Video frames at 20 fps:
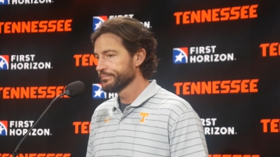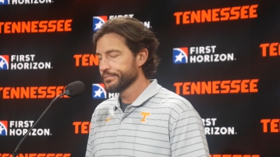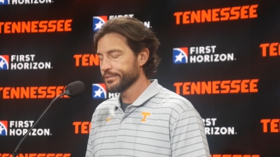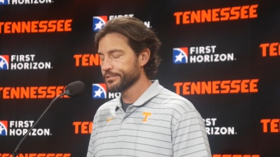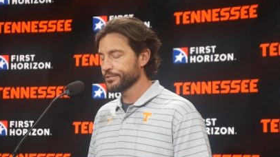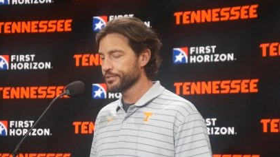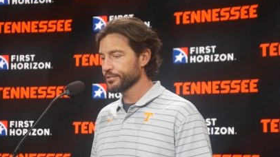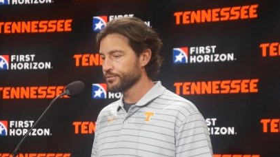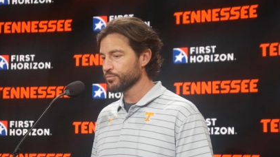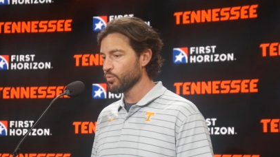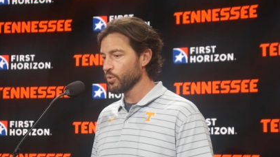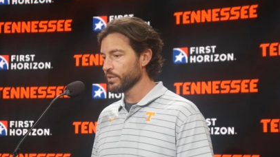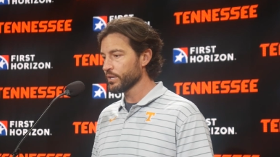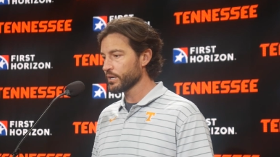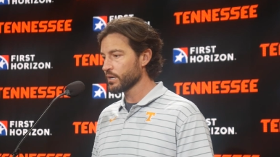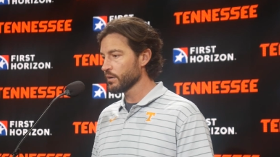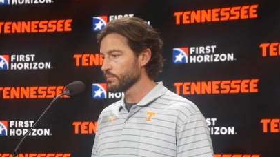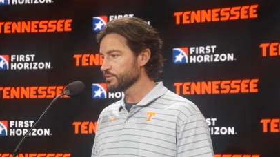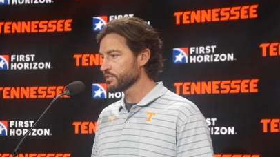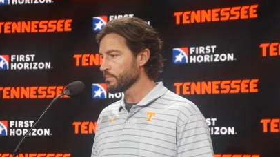is just one
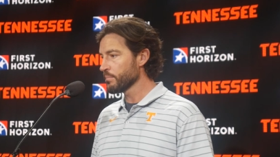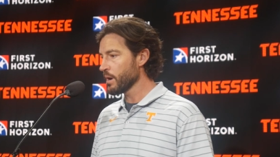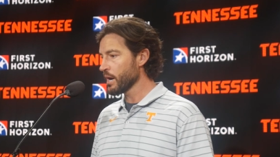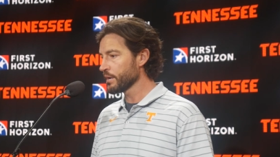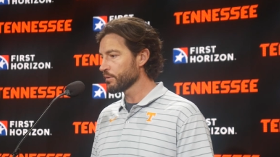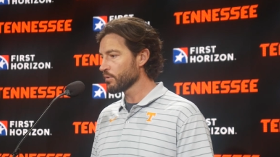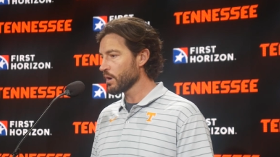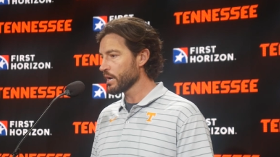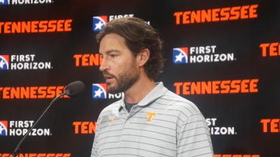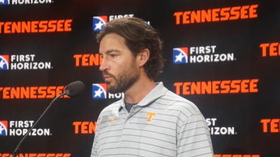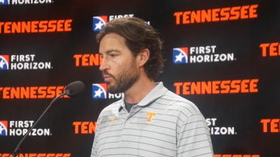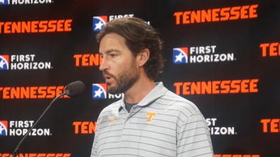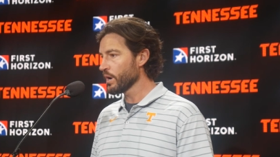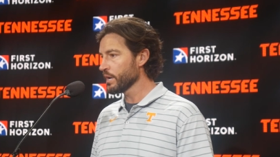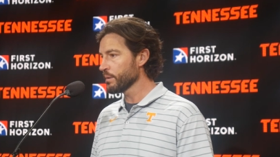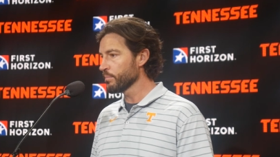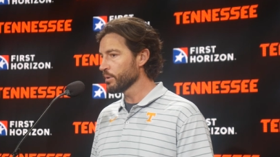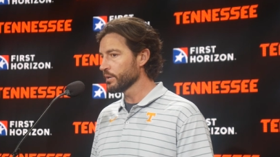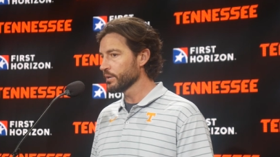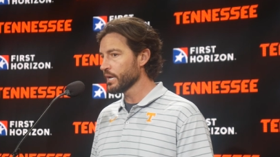that comes to mind right
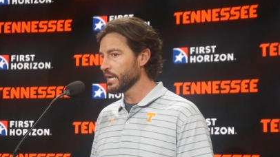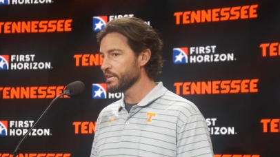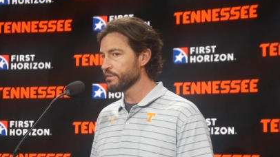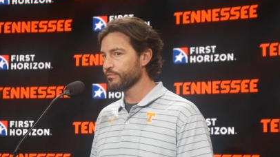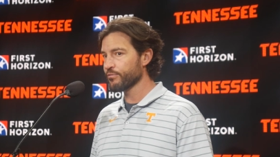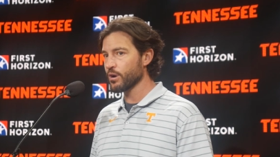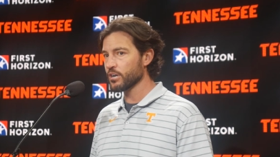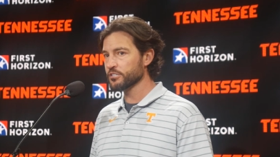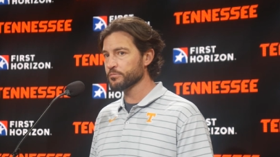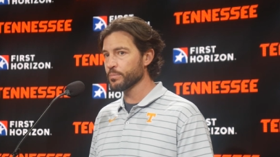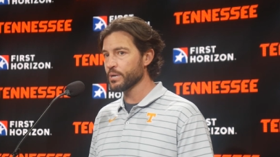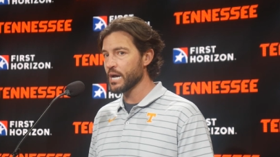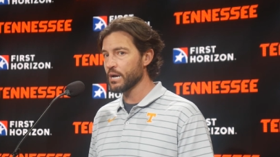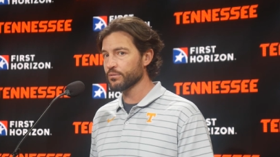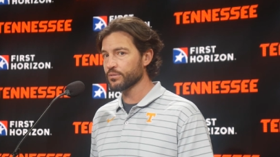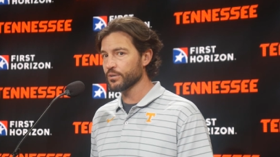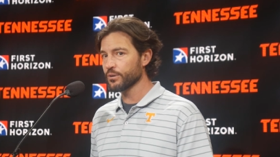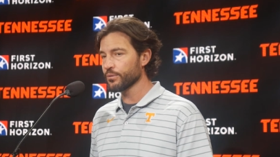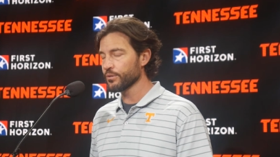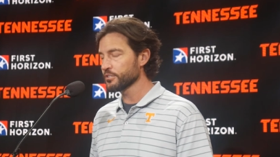away. But any freshman
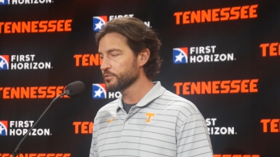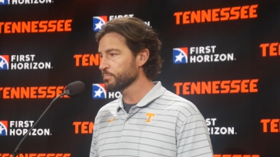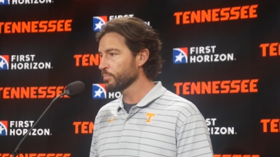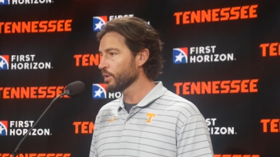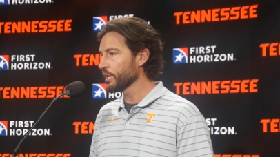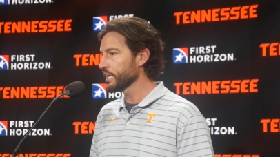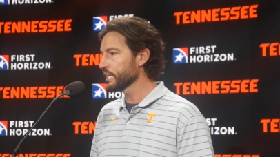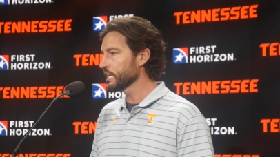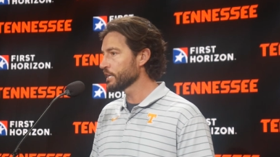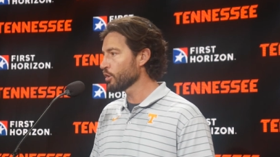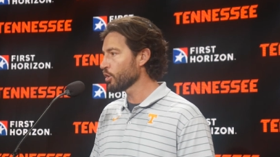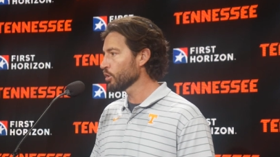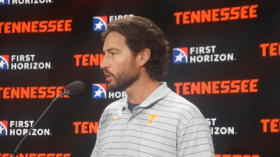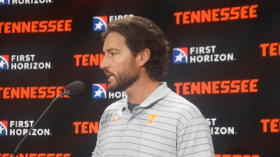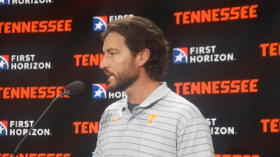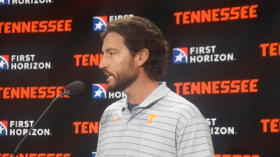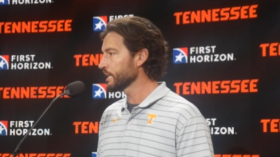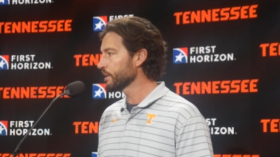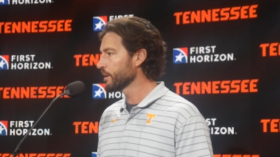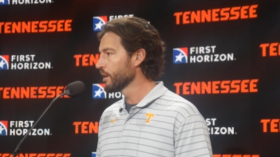out there that's playing in our
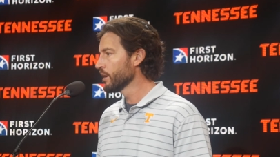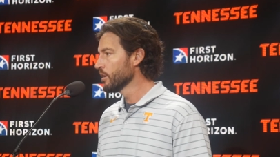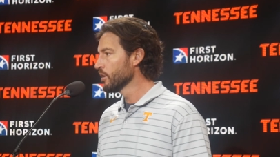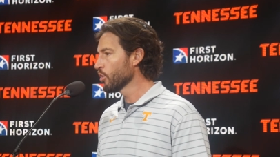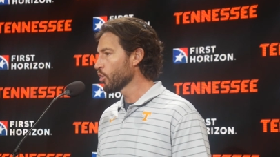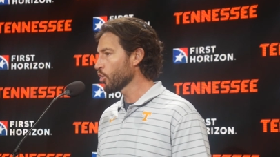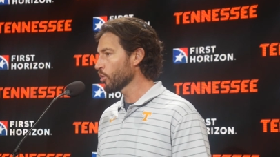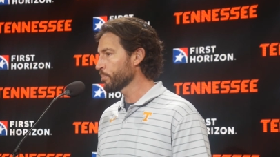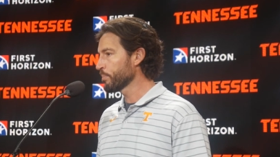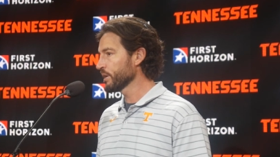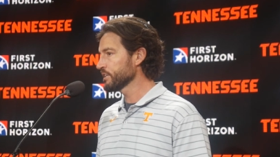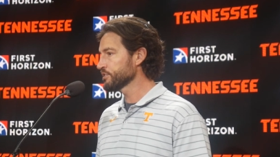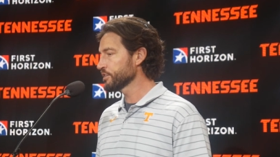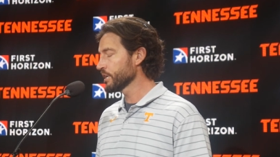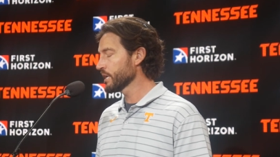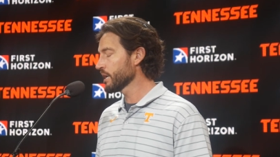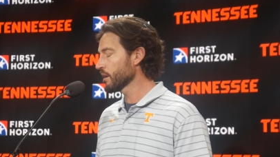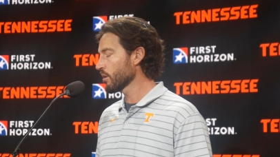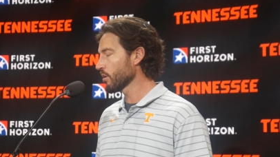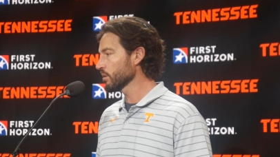league or
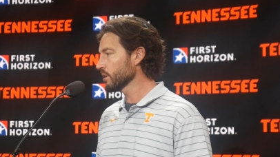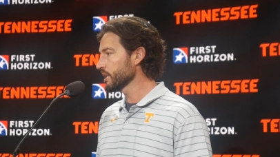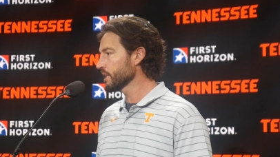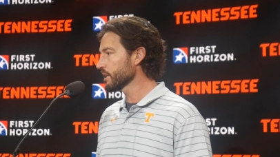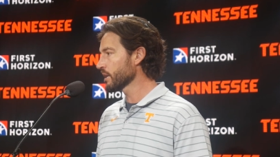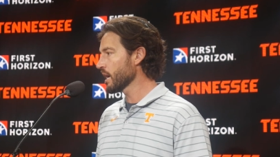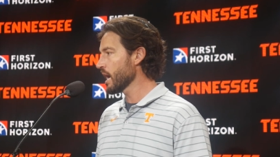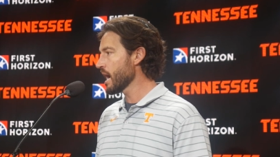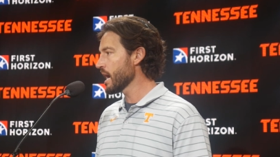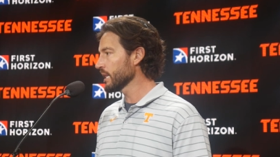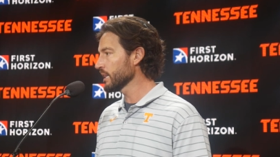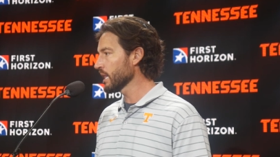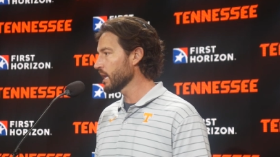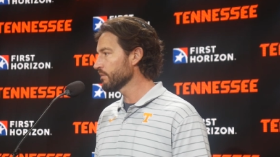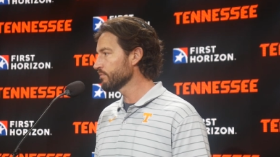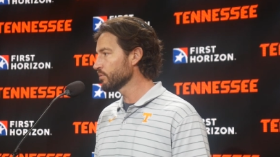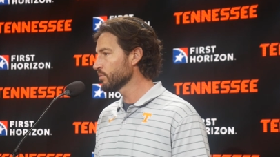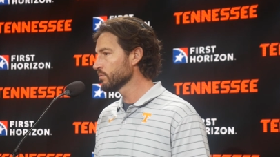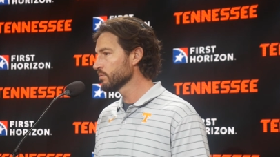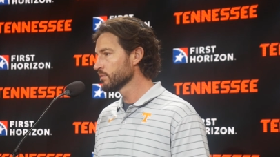pitching in our league at a high
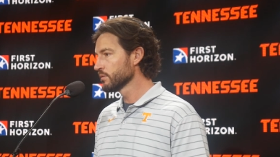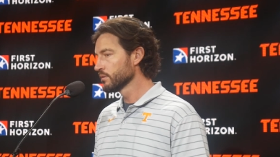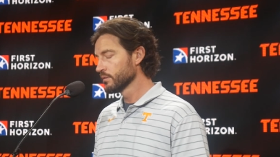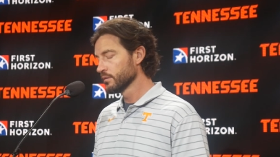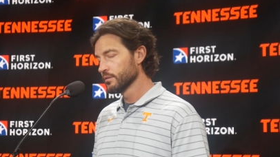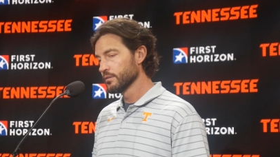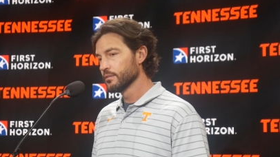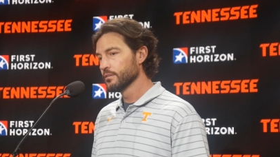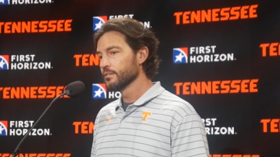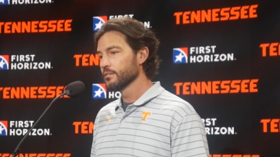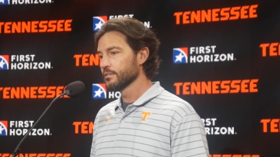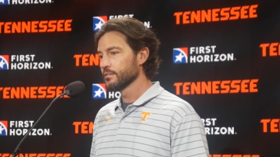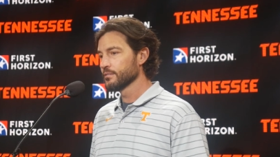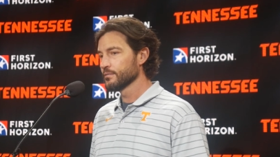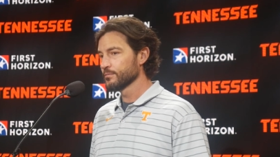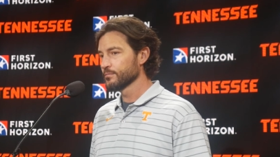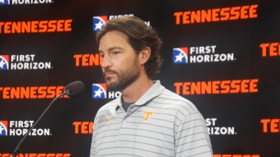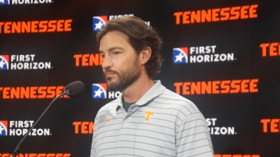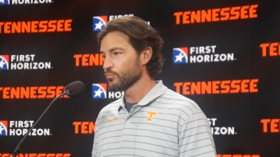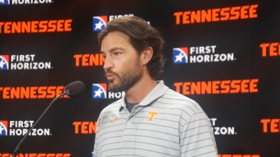level,
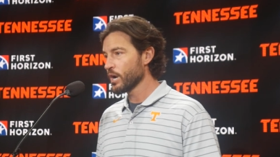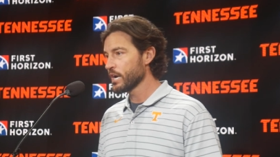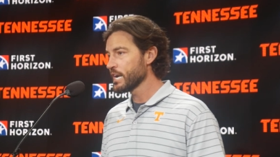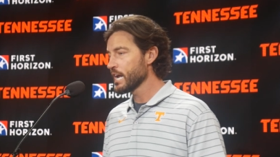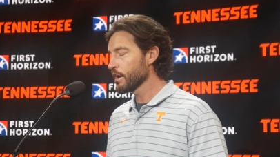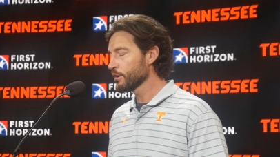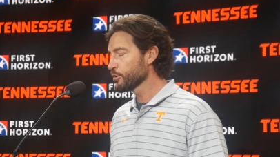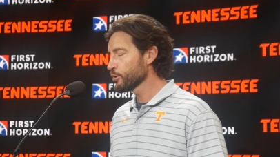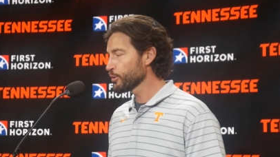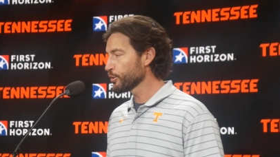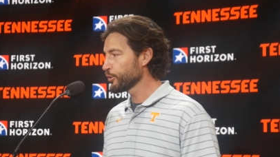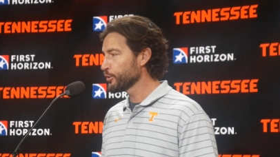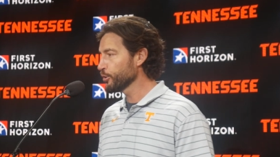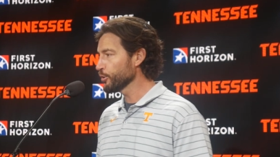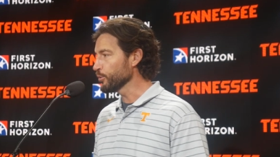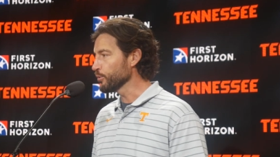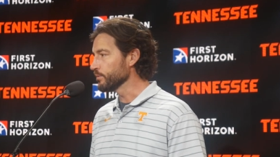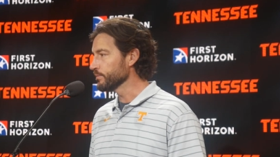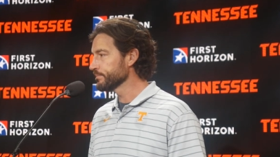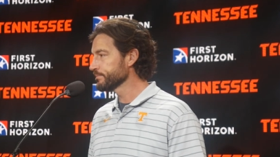right now you're a
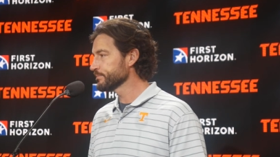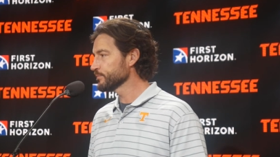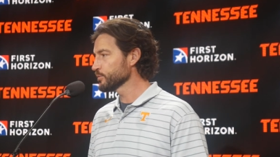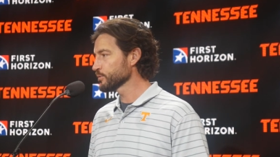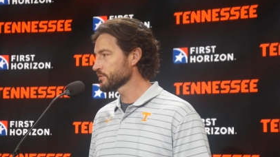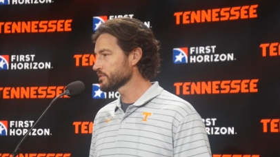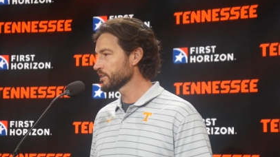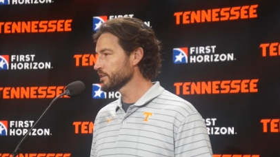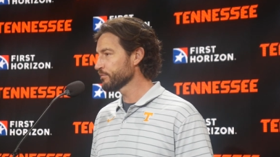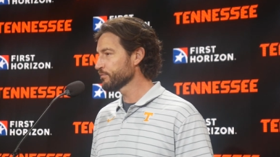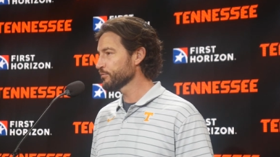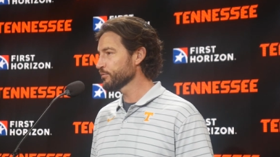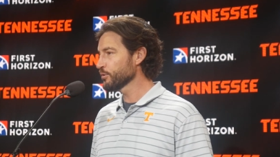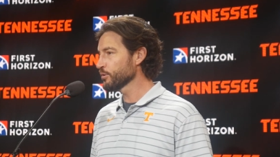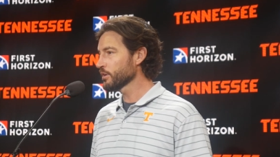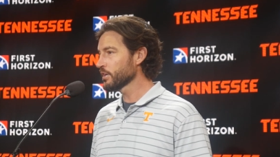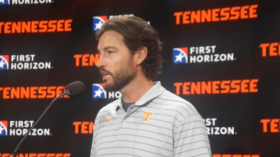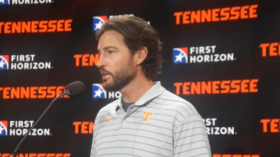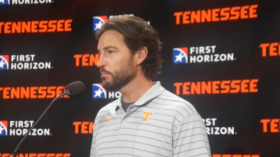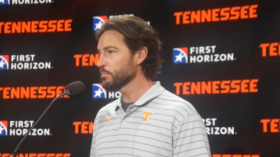dude. We'll see if
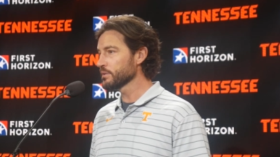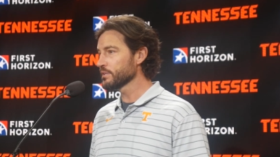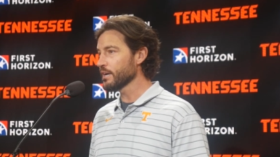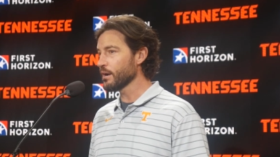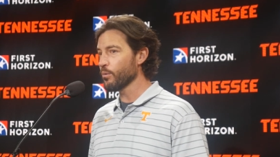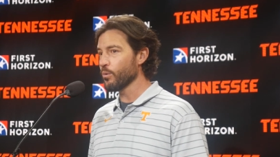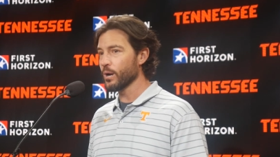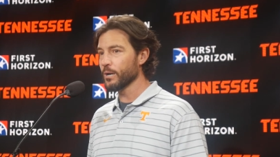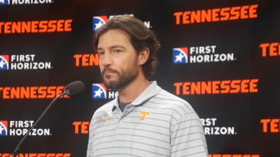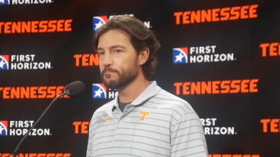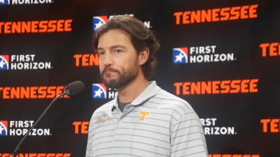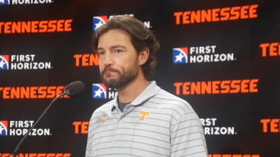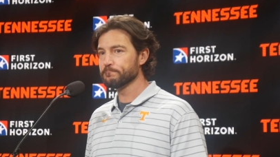you can keep it that way.